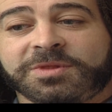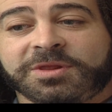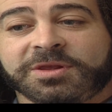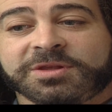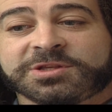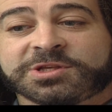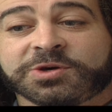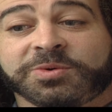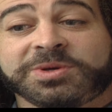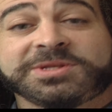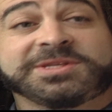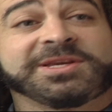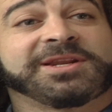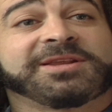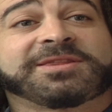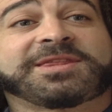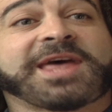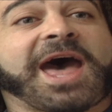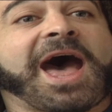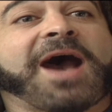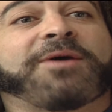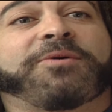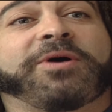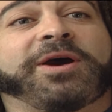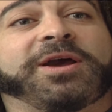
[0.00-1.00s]
So we did it
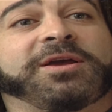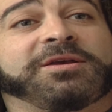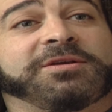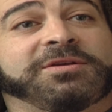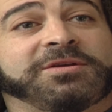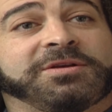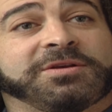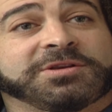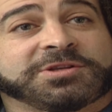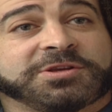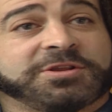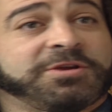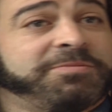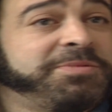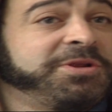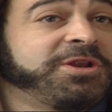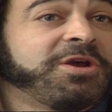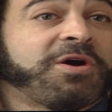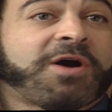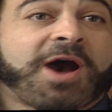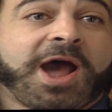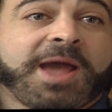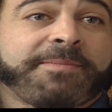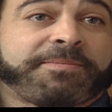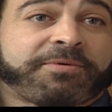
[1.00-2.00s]
that way. So there'd be
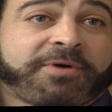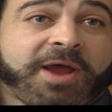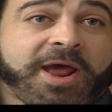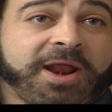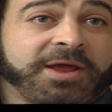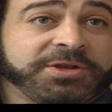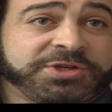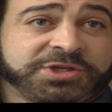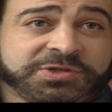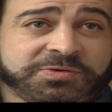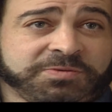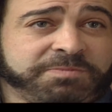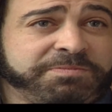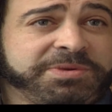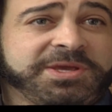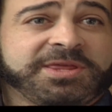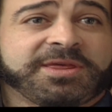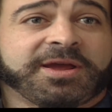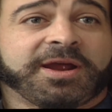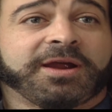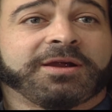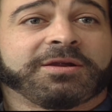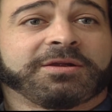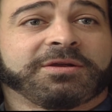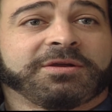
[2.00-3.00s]
no hype around it. It just would be
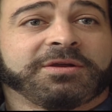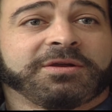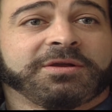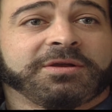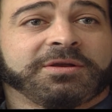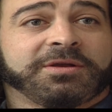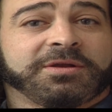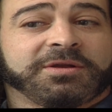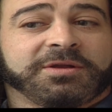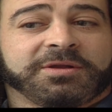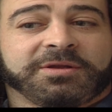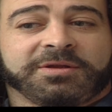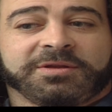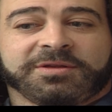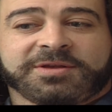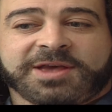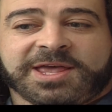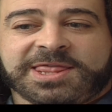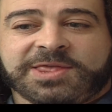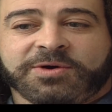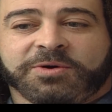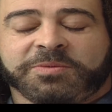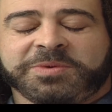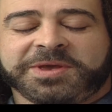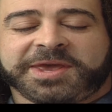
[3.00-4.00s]
there.
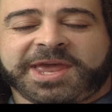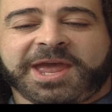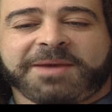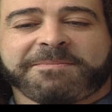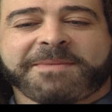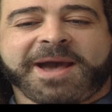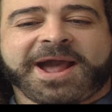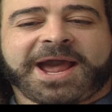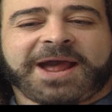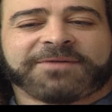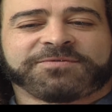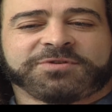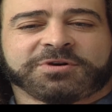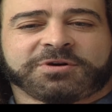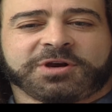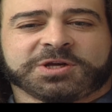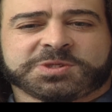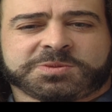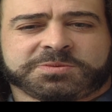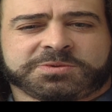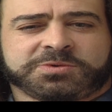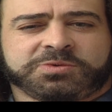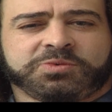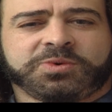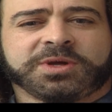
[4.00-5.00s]
And then when we came back after
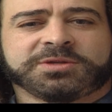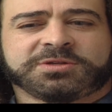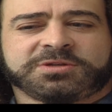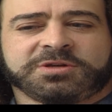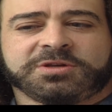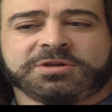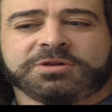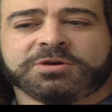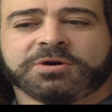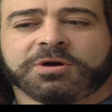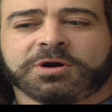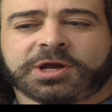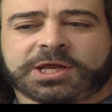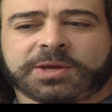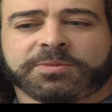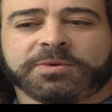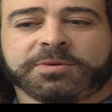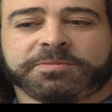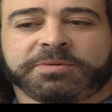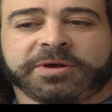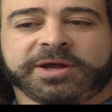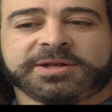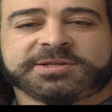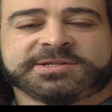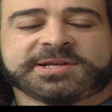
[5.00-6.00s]
Christmas, we went to New York and we
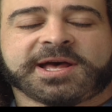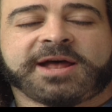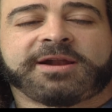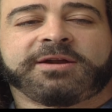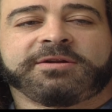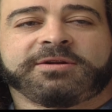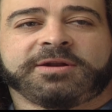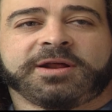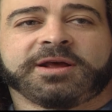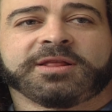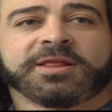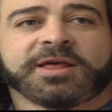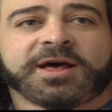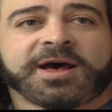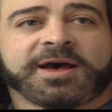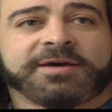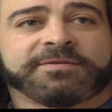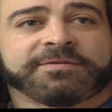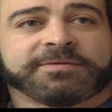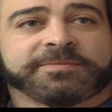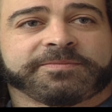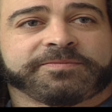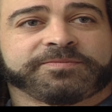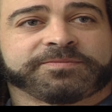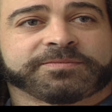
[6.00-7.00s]
played Saturday Night
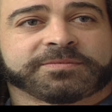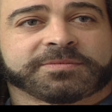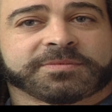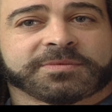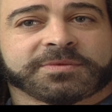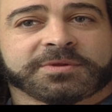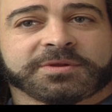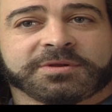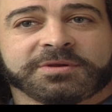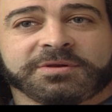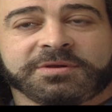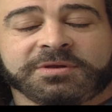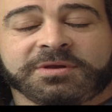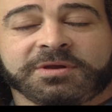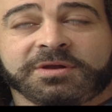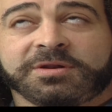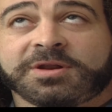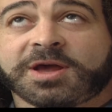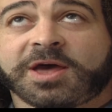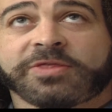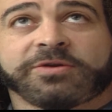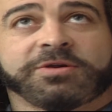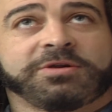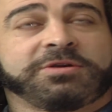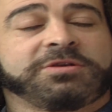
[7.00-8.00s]
Live.
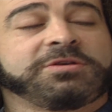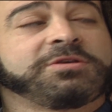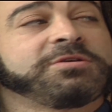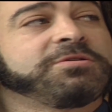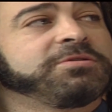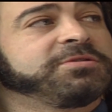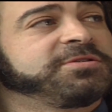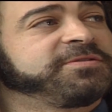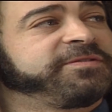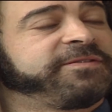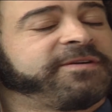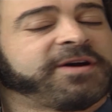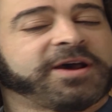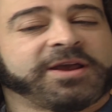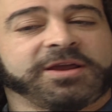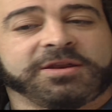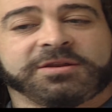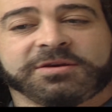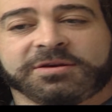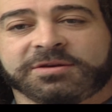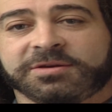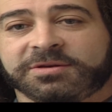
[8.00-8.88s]
Another huge fight.